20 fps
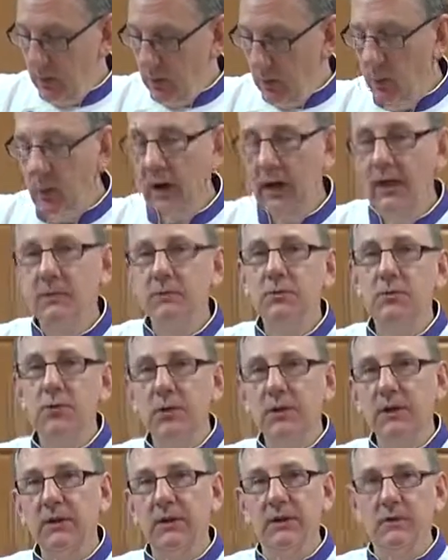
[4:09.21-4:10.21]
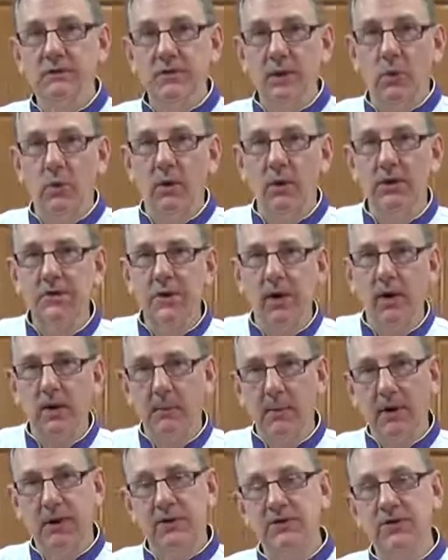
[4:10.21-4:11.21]
While I'm doing this, I want to talk
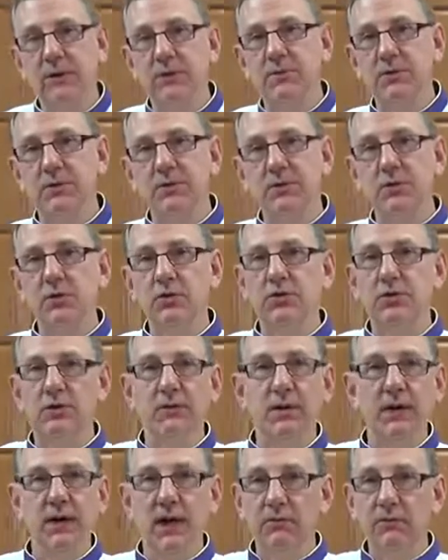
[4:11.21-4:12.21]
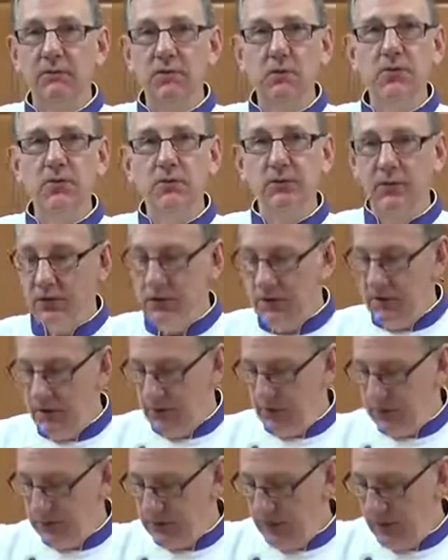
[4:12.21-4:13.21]
about a substitution that I've used for
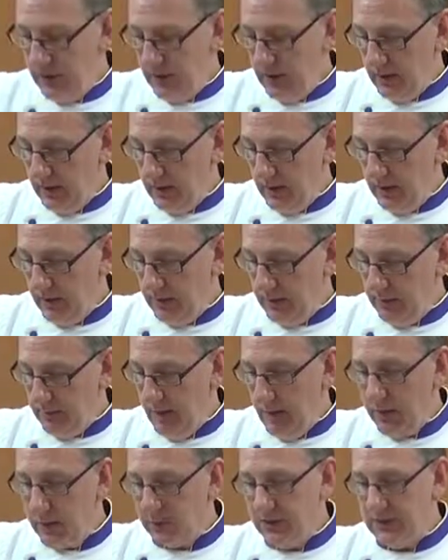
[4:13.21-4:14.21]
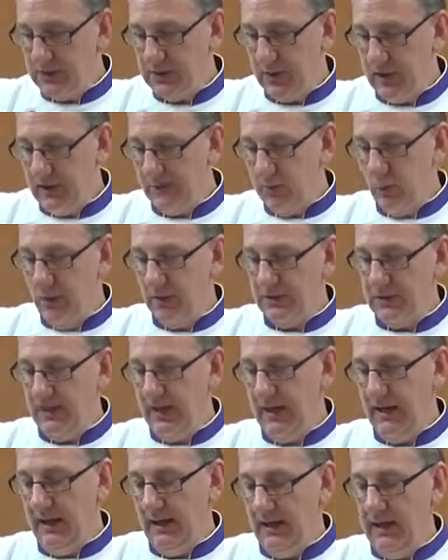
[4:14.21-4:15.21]
years in bakeries that I've worked
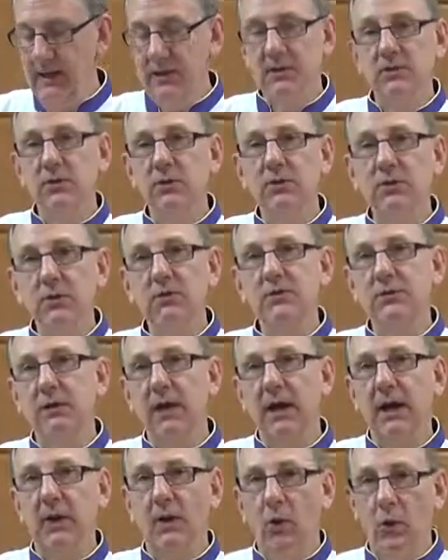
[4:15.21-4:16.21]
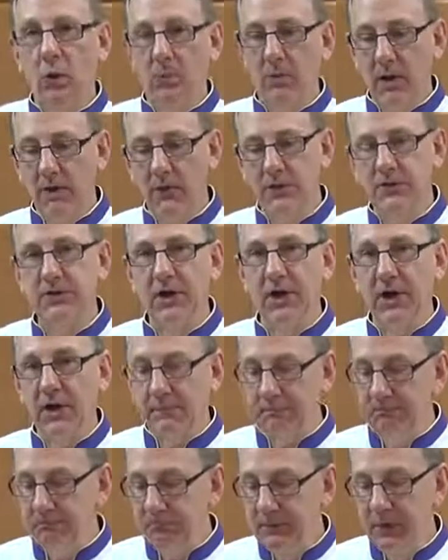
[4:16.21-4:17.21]
at, and I still use it at home all the
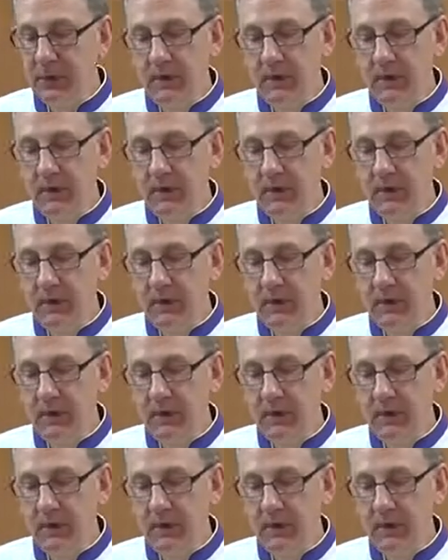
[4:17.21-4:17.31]
time.